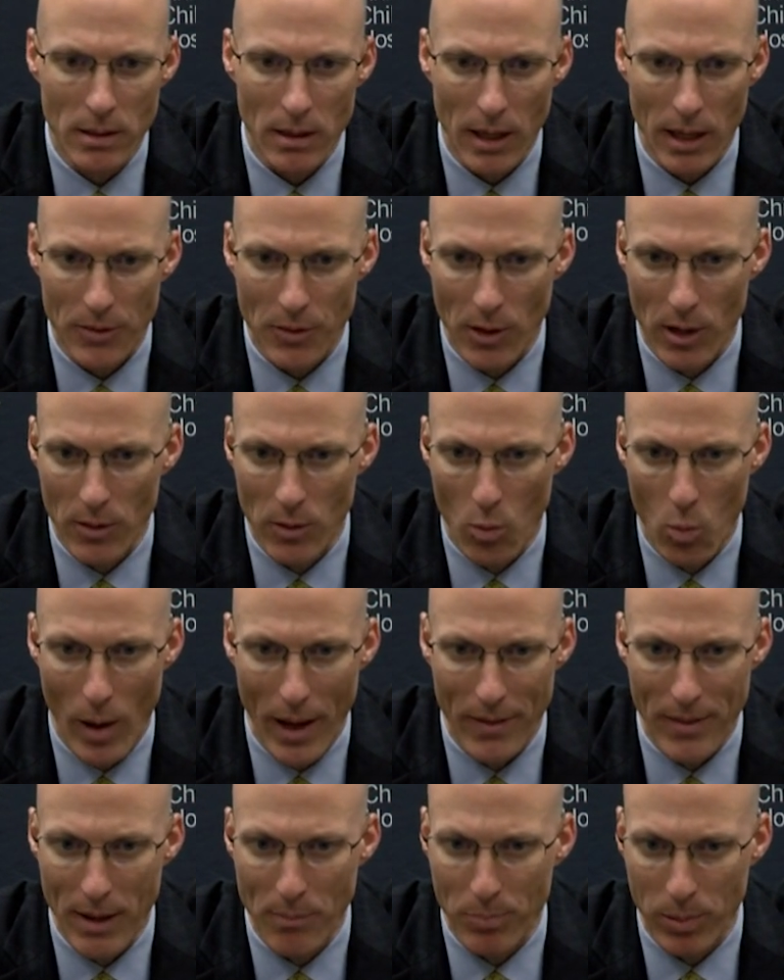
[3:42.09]
I thought the
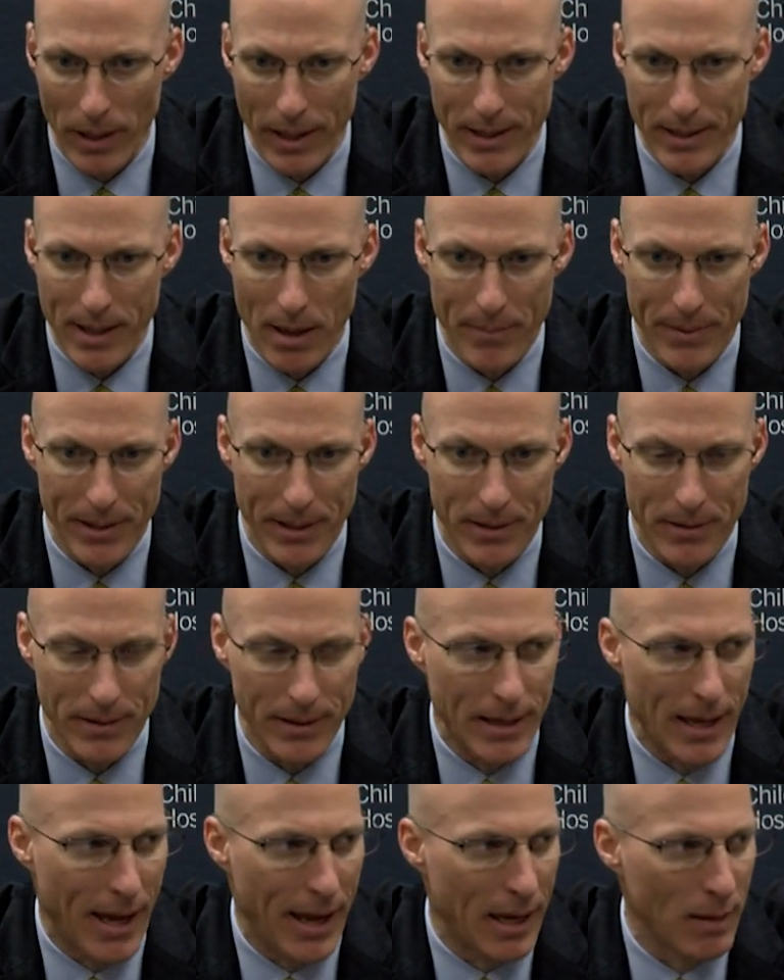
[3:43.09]
way they played coming into
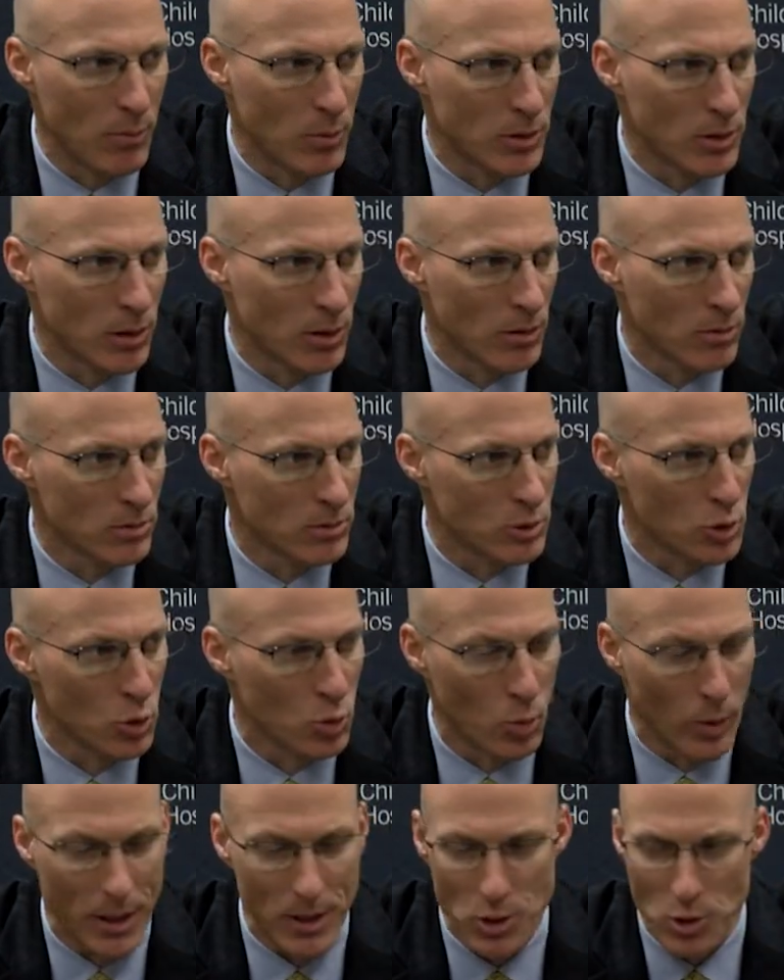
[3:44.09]
the game with their two
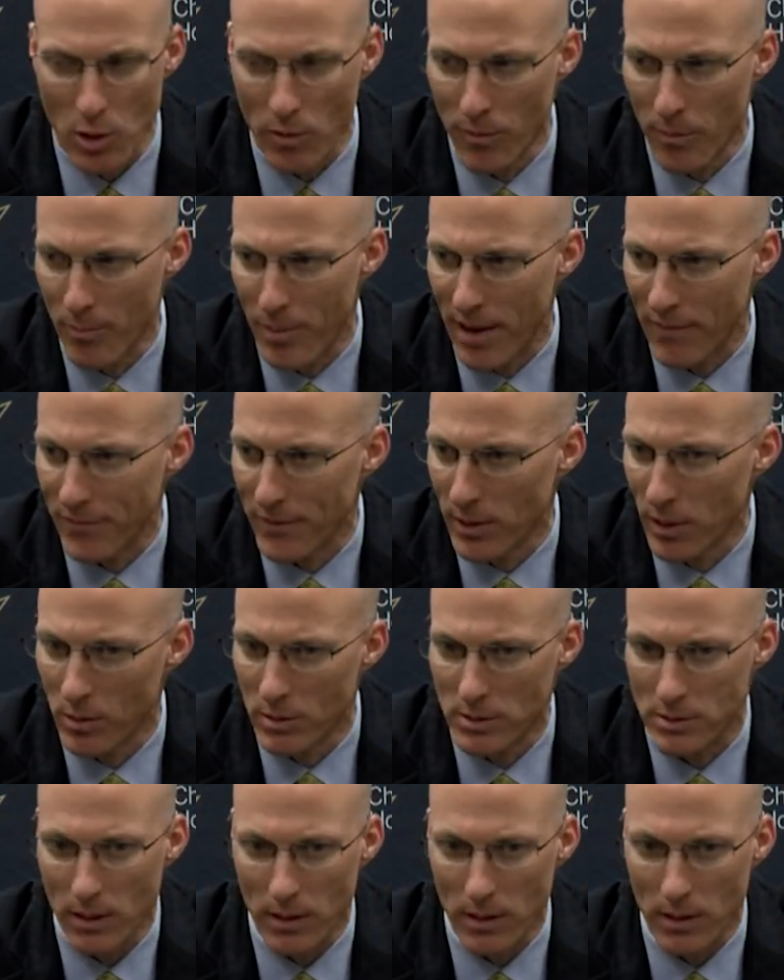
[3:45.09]
wins over Buffalo and